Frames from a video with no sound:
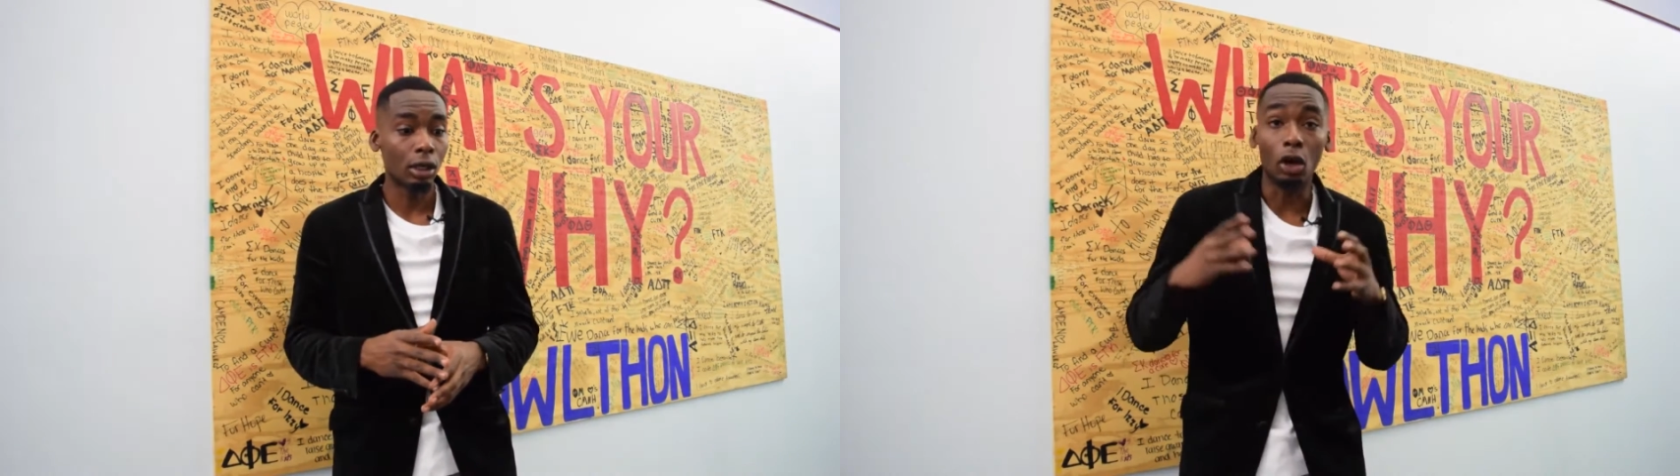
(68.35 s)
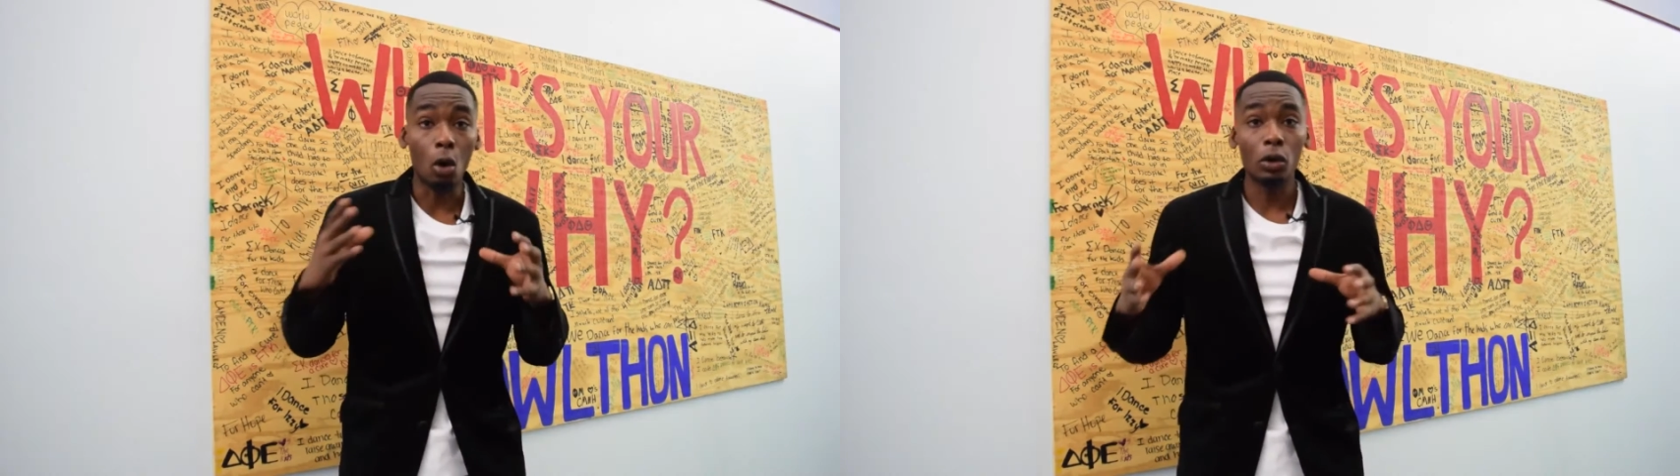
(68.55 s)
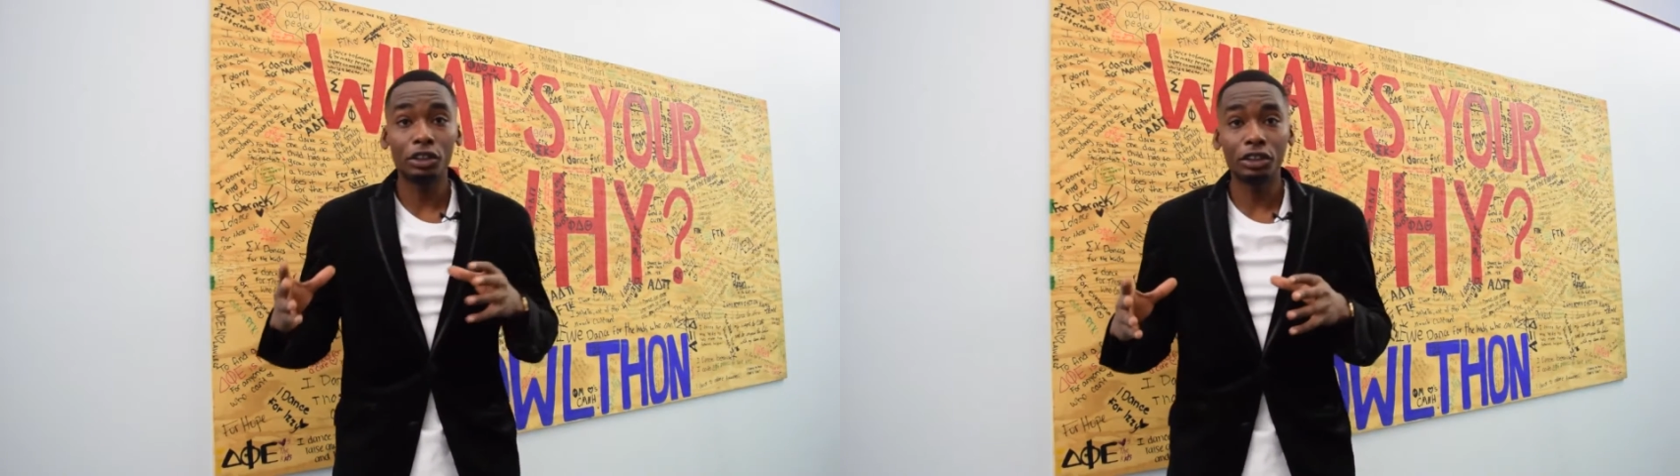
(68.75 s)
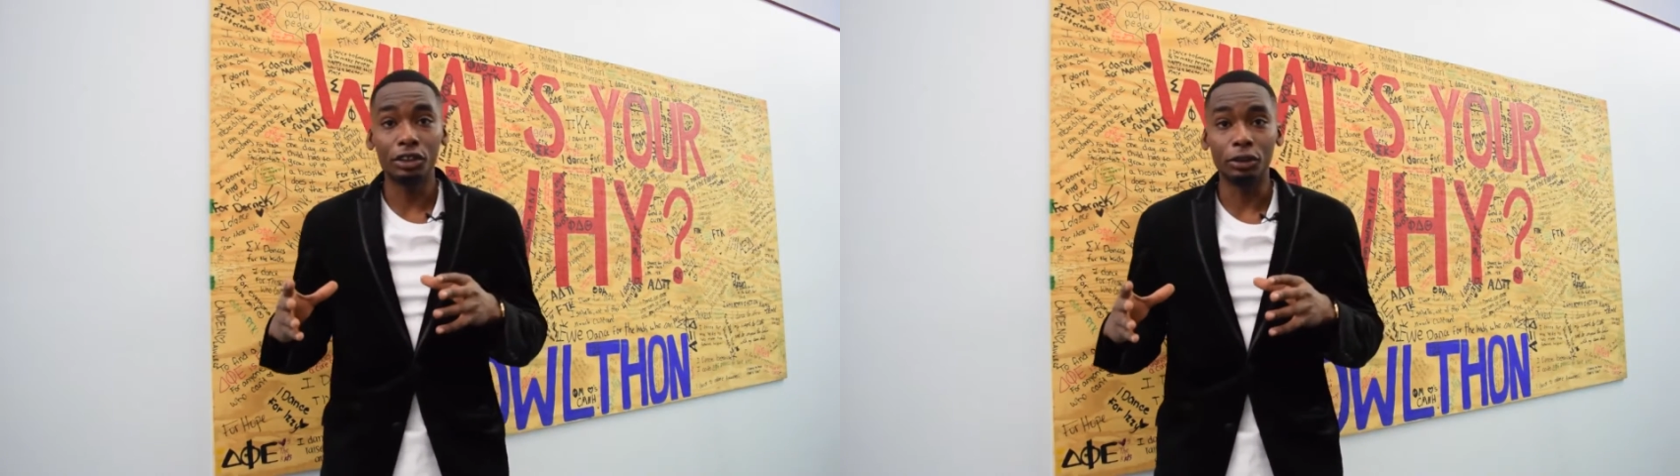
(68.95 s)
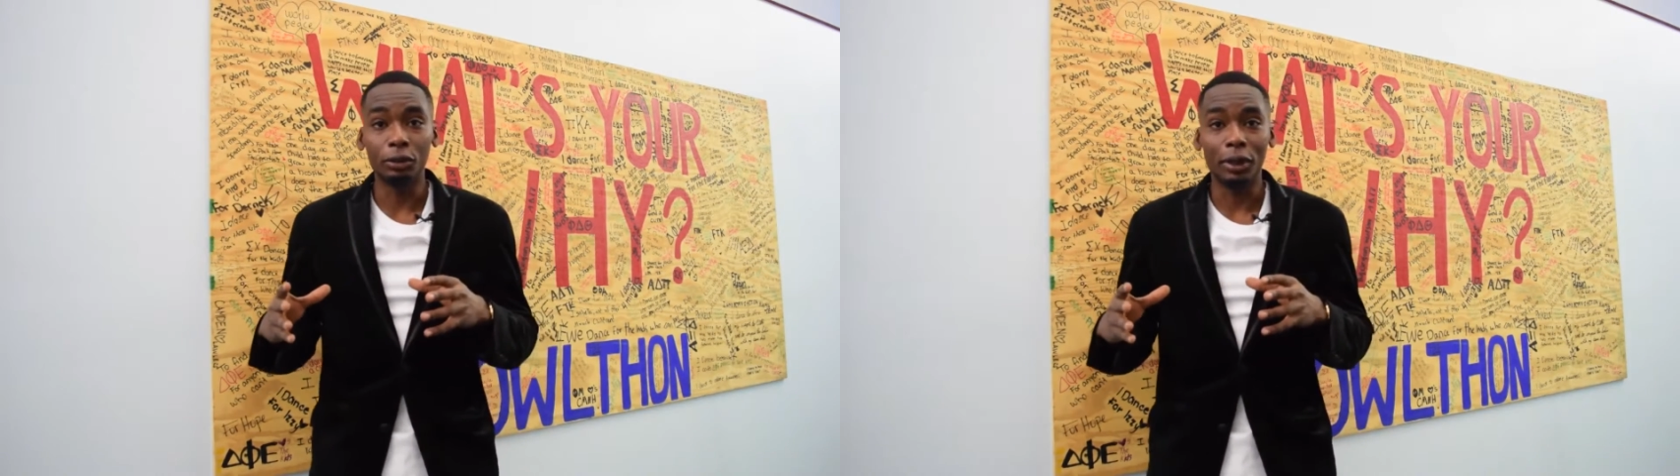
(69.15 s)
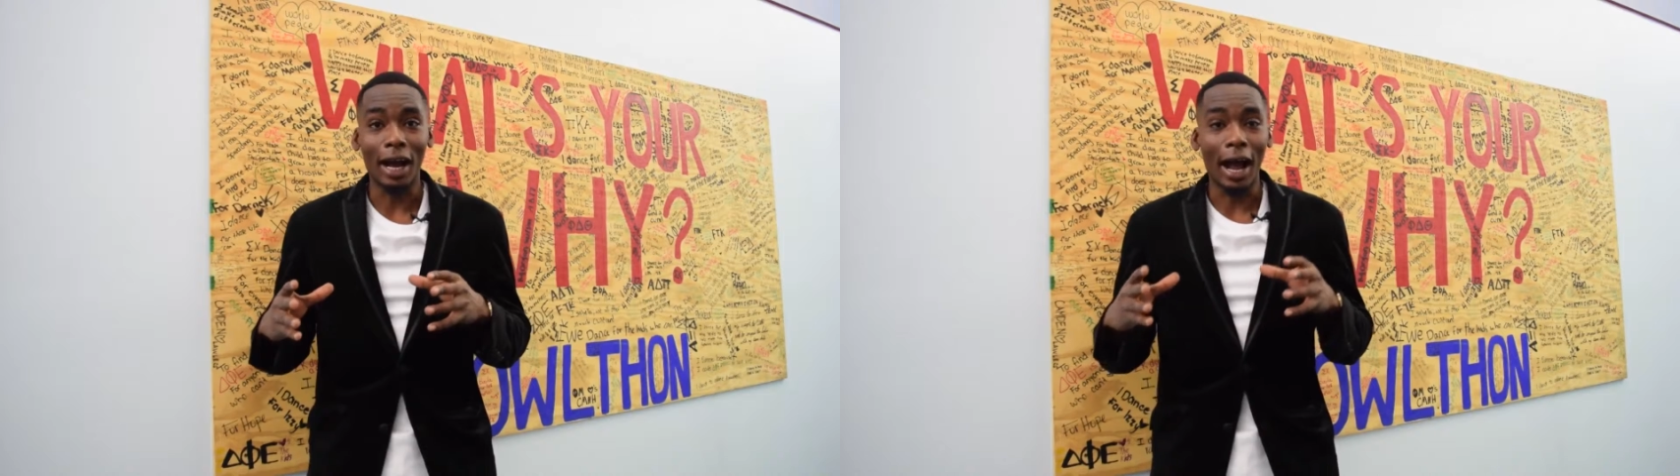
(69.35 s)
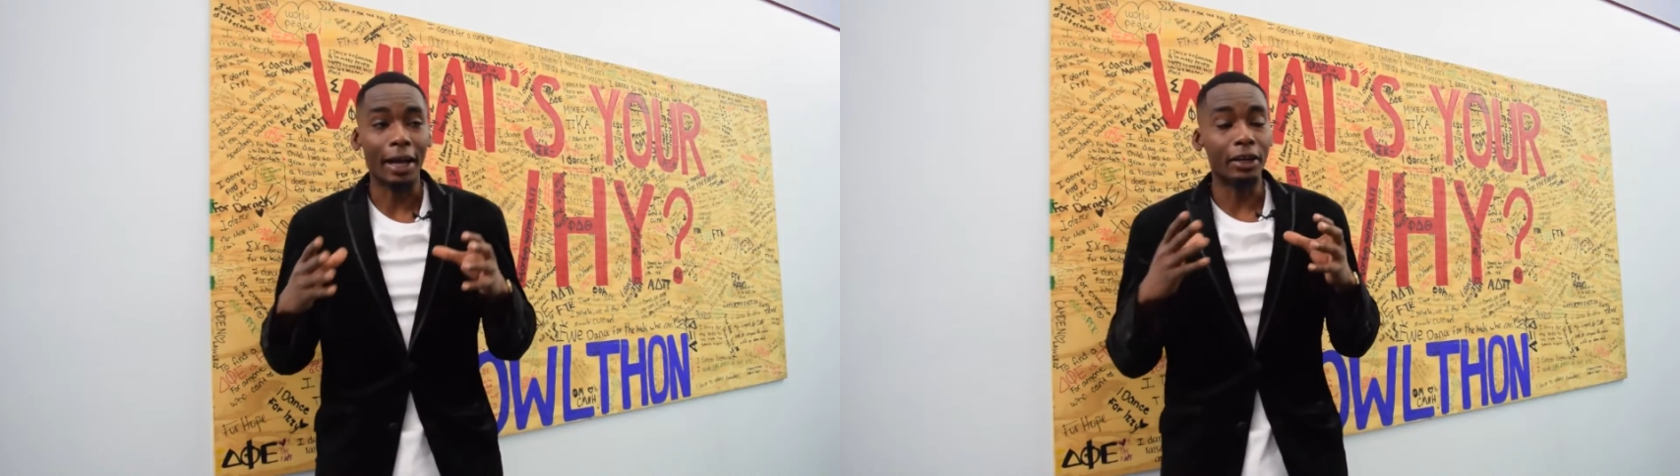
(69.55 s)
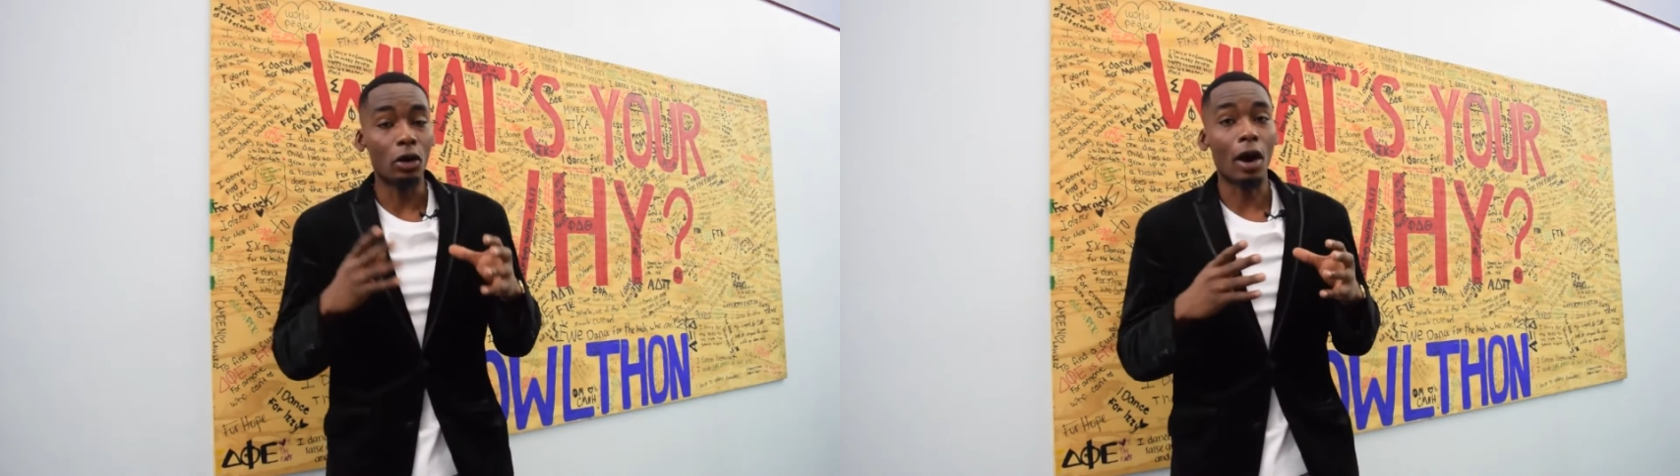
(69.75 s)
Know what to do,
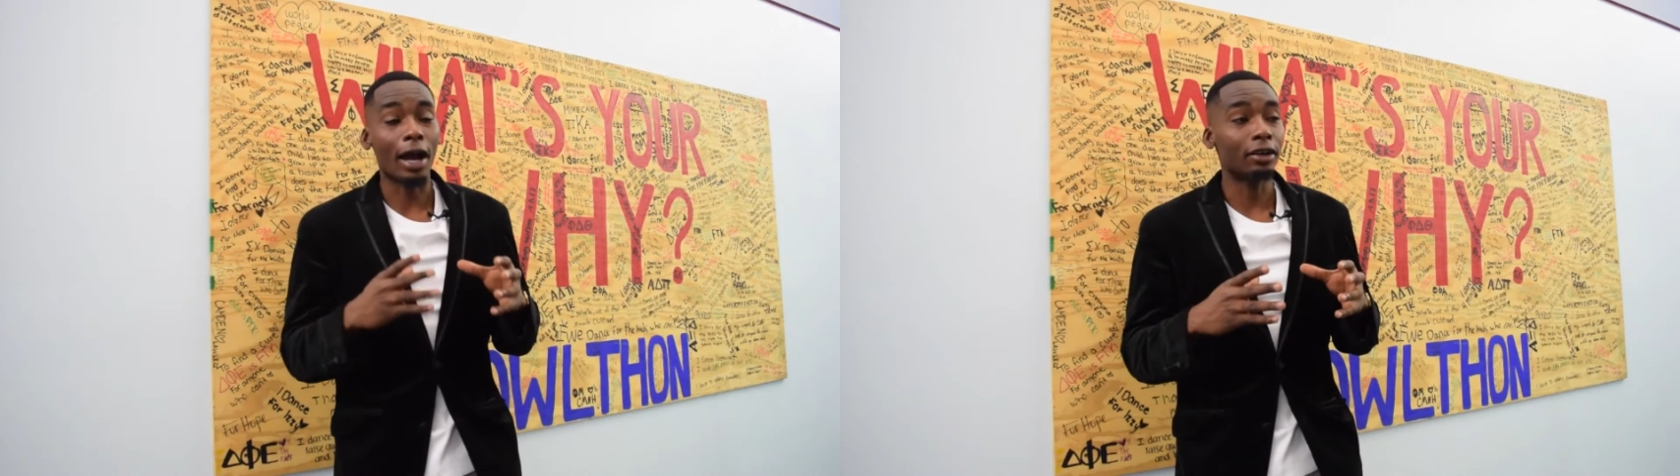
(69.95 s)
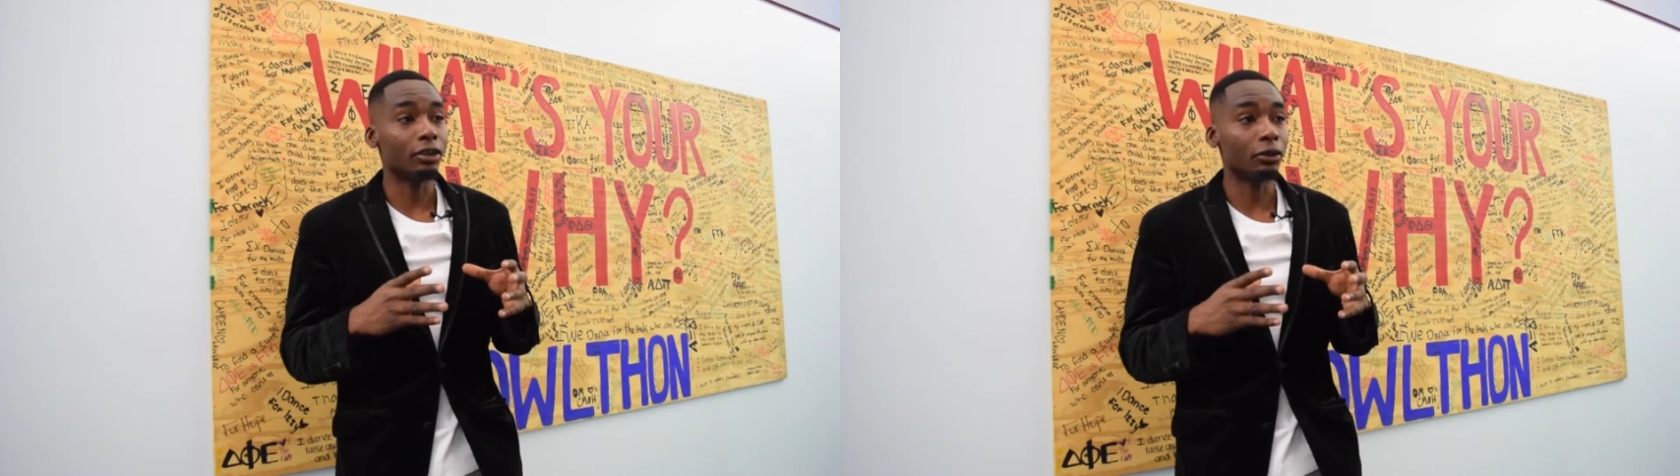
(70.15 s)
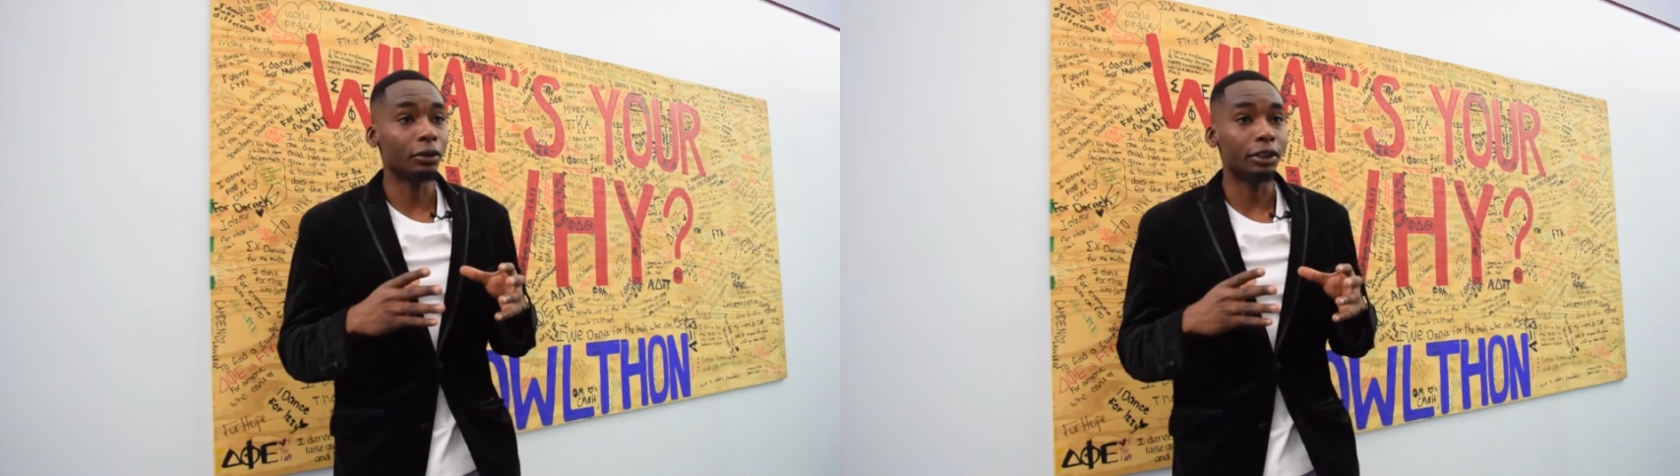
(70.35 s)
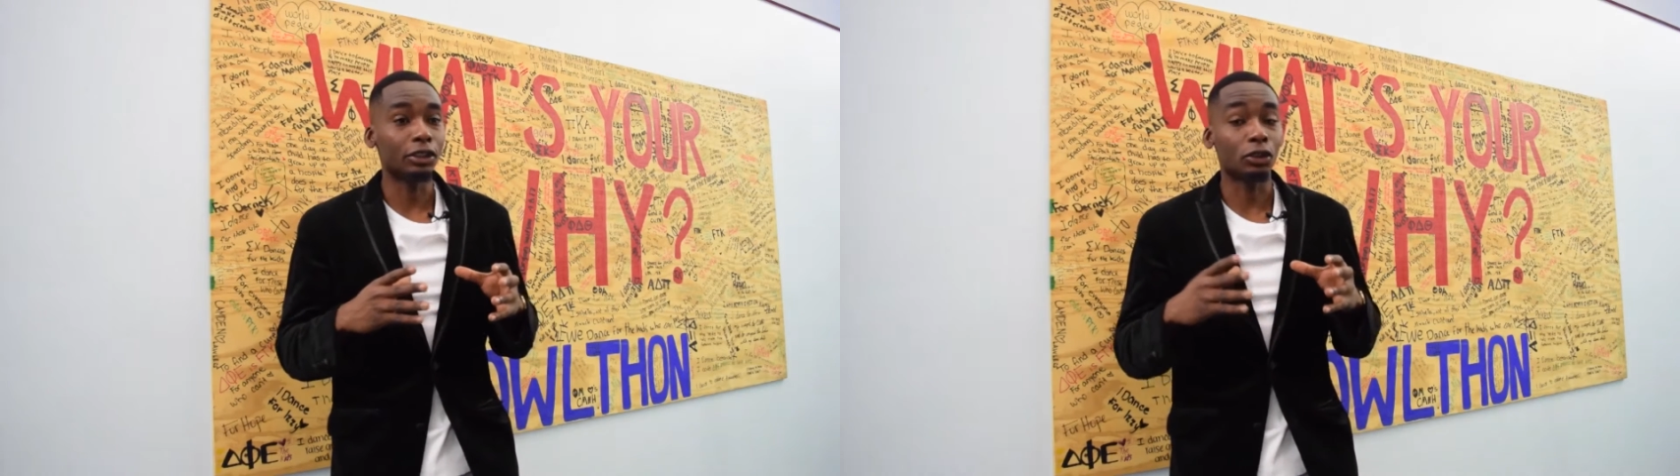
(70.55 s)
I know how to do it,